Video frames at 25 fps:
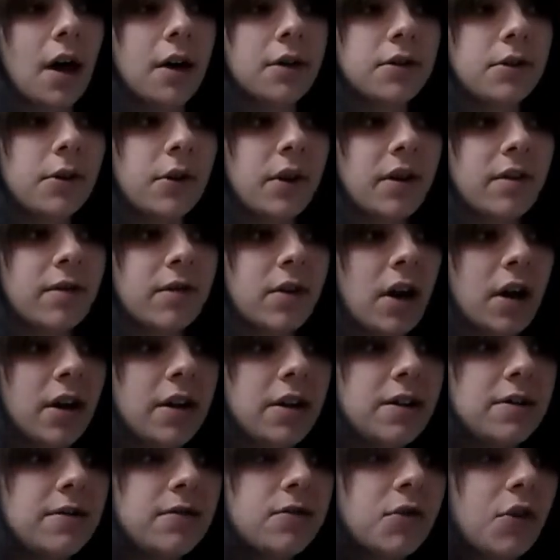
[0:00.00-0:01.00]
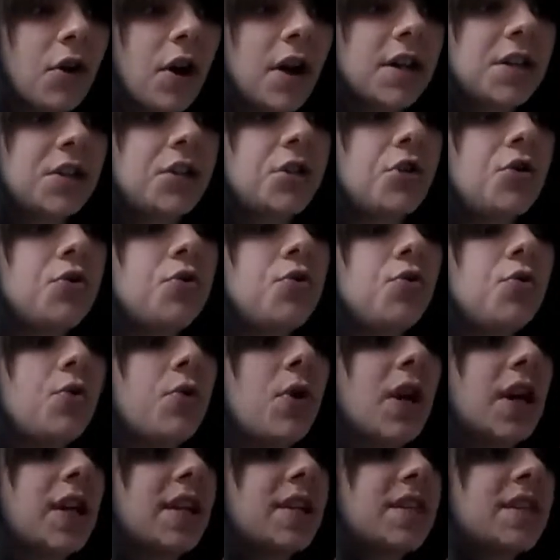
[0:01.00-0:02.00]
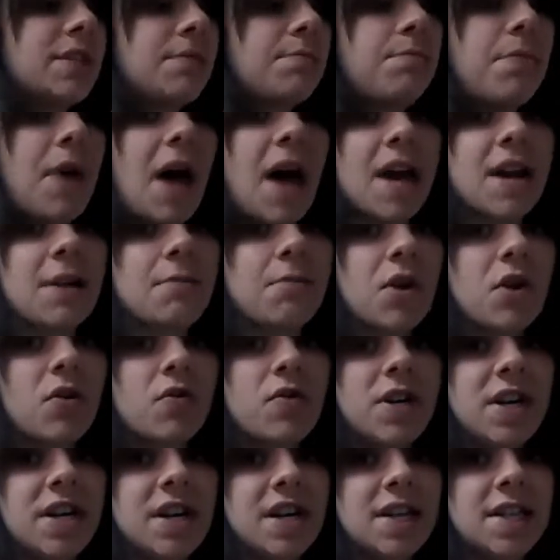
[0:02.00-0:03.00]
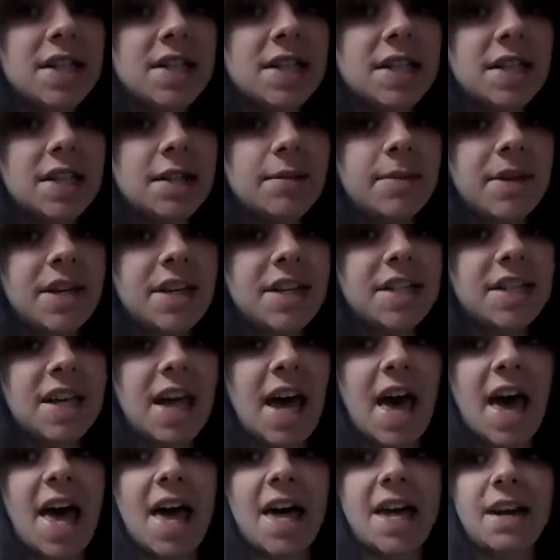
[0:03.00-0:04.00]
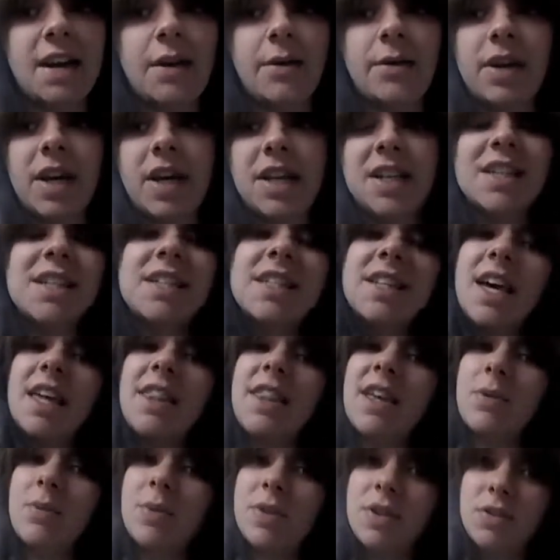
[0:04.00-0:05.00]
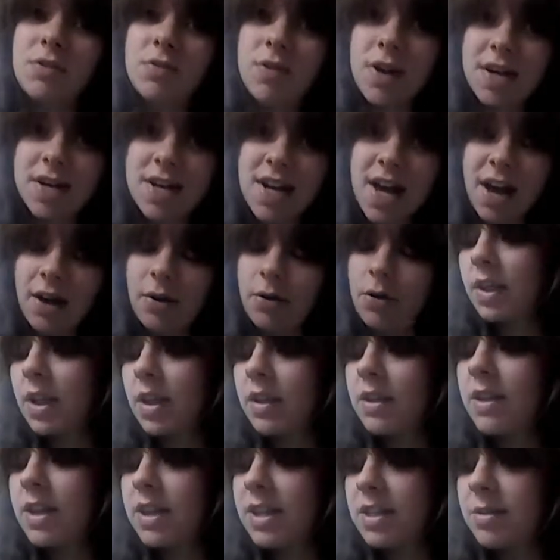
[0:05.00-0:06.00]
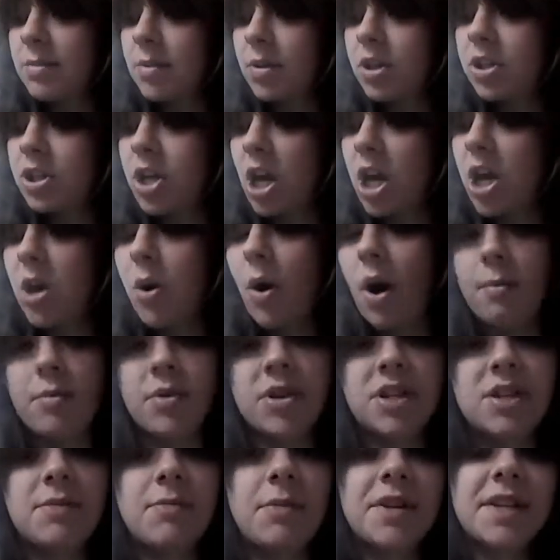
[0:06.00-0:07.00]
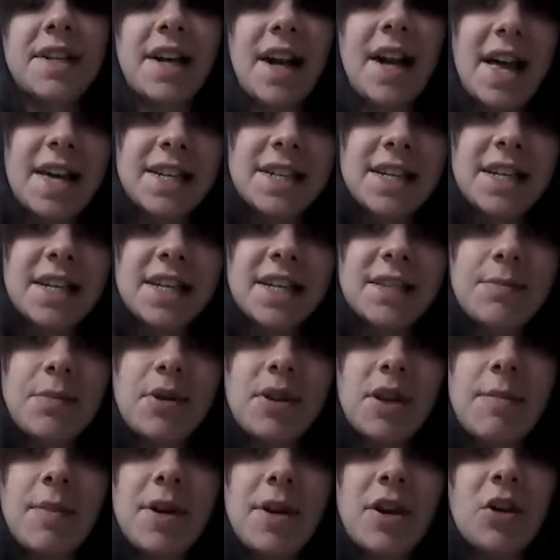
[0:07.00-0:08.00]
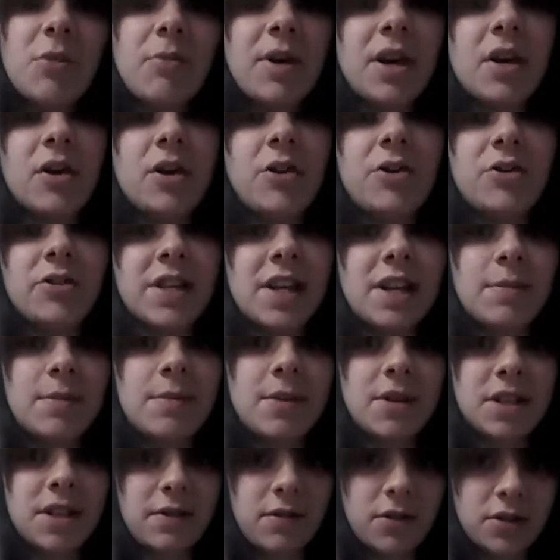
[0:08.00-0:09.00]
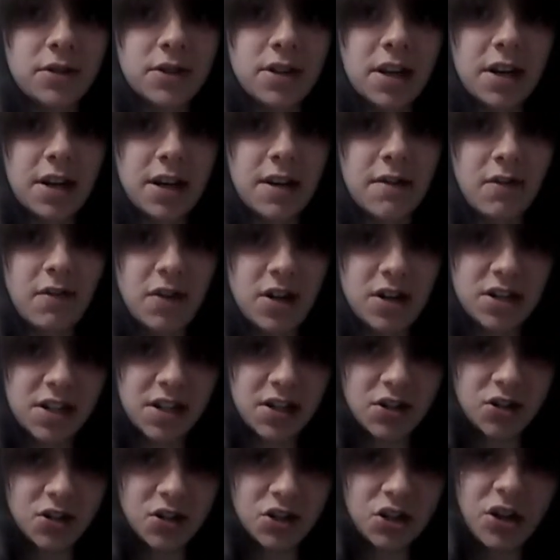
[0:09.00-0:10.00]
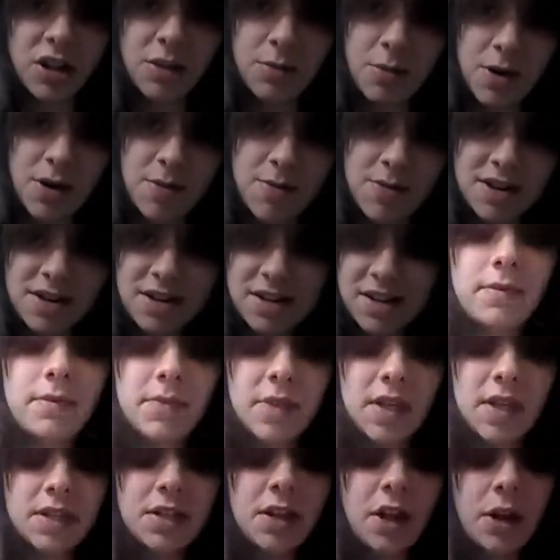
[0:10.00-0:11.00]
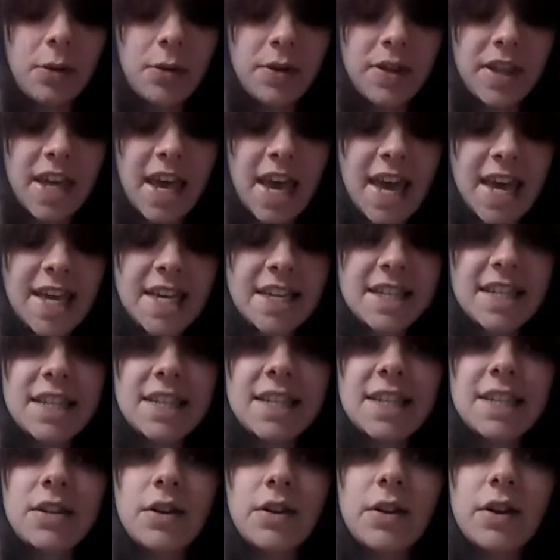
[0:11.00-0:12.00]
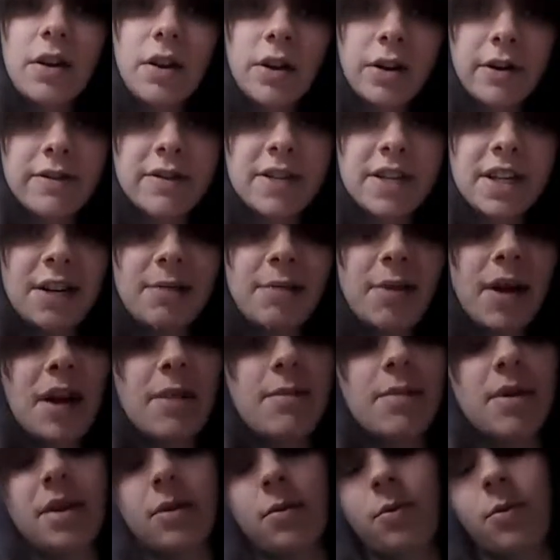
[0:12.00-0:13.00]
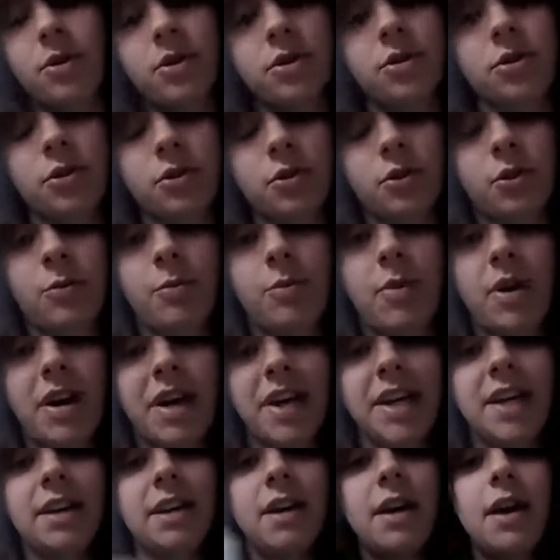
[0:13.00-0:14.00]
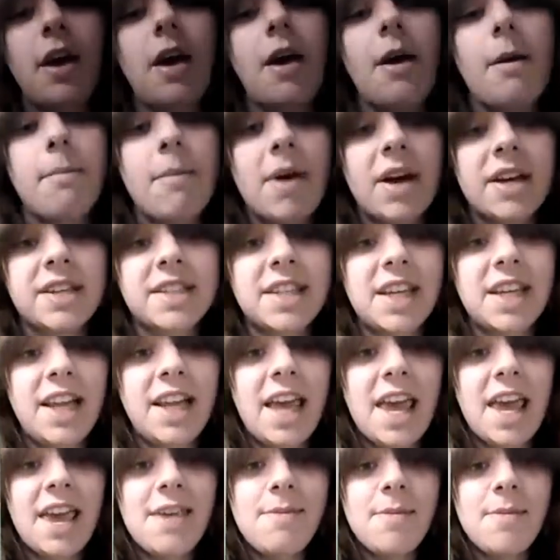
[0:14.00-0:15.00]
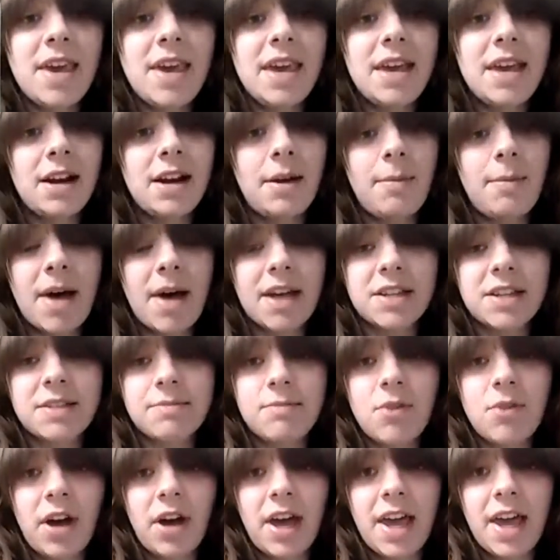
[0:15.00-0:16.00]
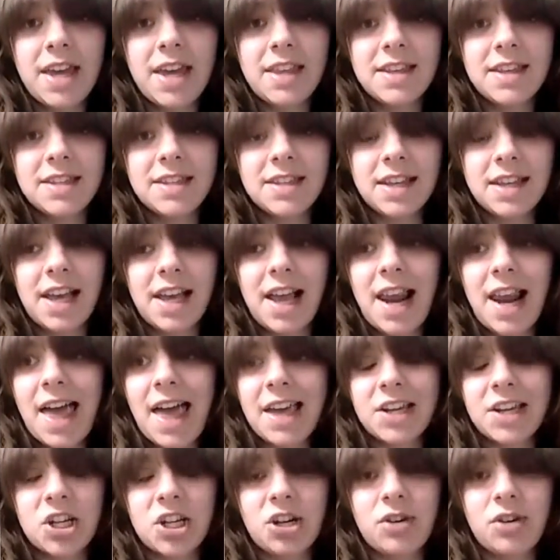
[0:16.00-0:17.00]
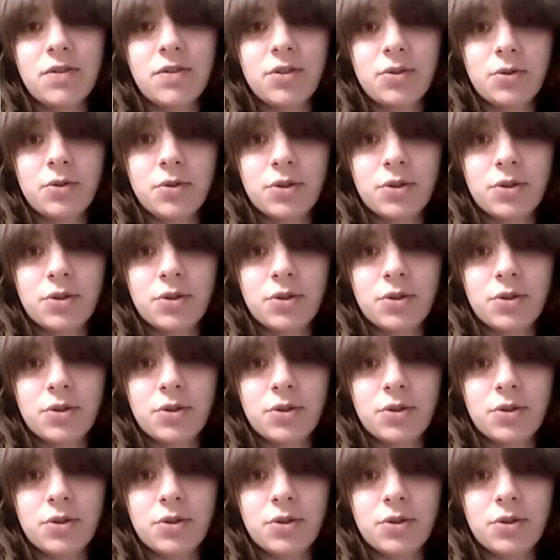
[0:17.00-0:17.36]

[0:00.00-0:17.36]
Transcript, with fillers: So I've kind of tried to expand my reading a little bit, and I would like to share that with you right now. The things I'm going to show you are pretty much classics, but they may not be in your syllabus if you're studying French literature at the moment. Starting with the A's, this is on a lot of syllabi, but it was not on mine. Marcel Aimé, Le Passe-Muraille, this is a collection of short